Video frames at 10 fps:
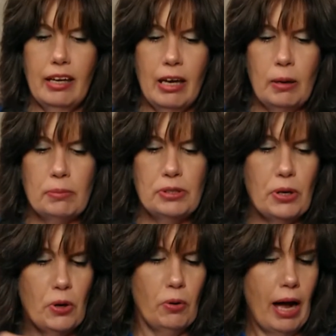um,
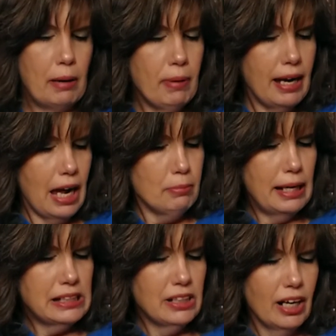so I might I
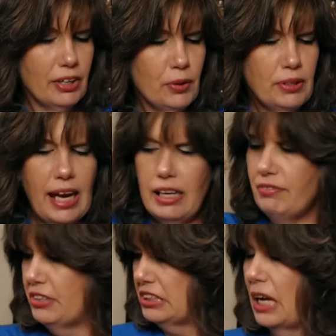might start doing that
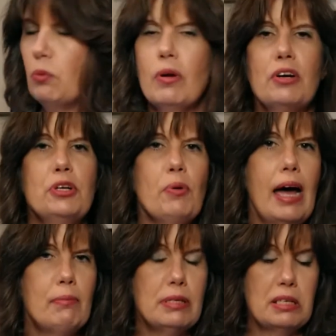if there's like one or two
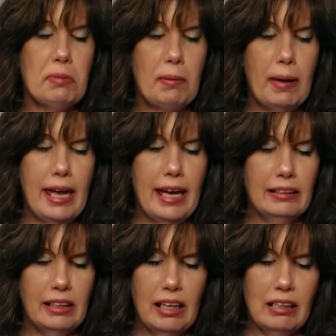items in my
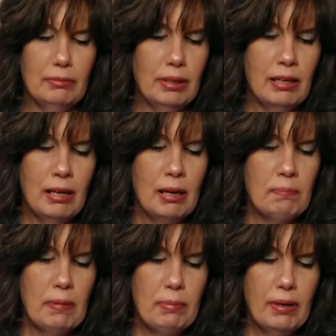bag. Um,
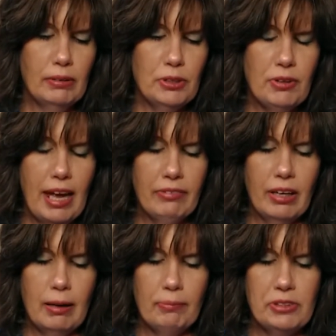maybe I'll do that. And
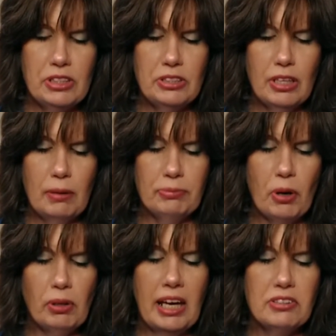um, it says uh,
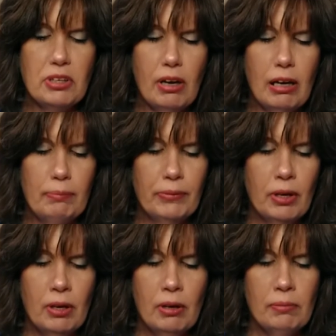donate to um,
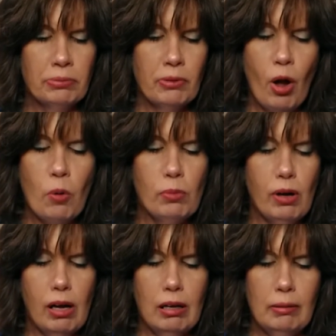home
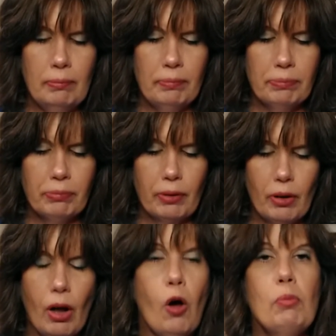um,
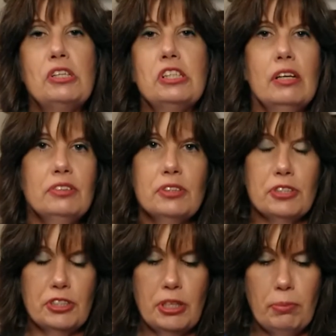homeless shelters
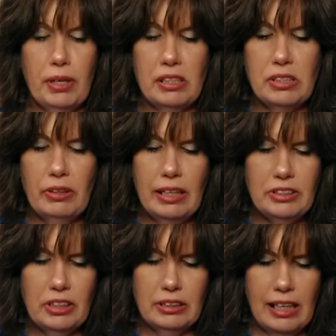or something. So
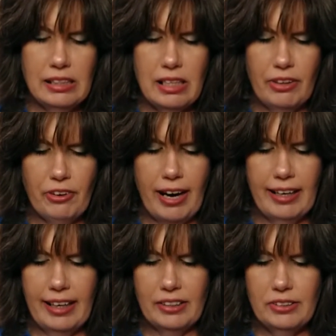that's a good, that's another
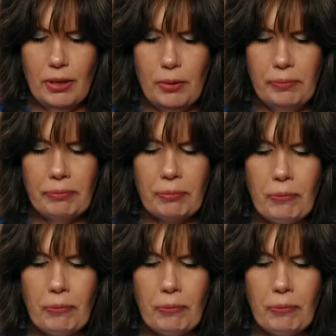idea. So,